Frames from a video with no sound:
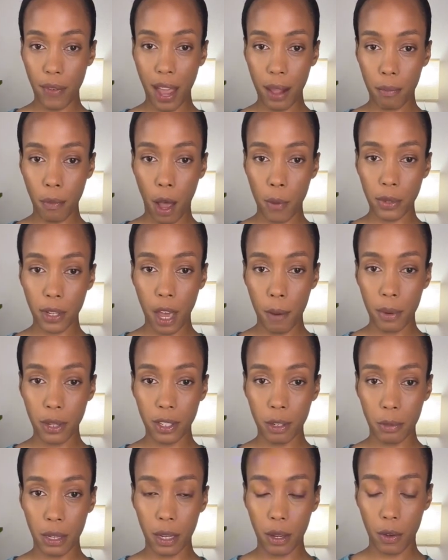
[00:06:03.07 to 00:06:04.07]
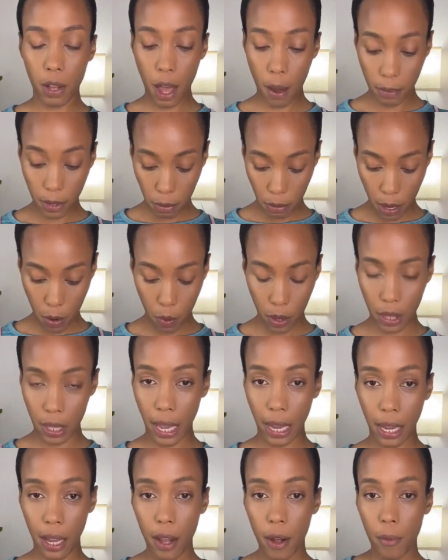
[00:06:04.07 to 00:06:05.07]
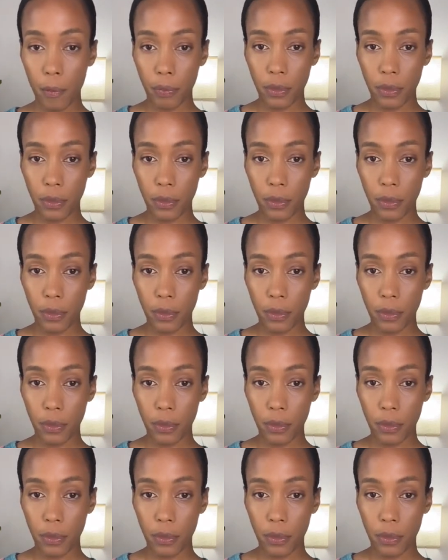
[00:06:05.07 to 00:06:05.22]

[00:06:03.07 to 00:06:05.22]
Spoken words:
I've had moms come to me with like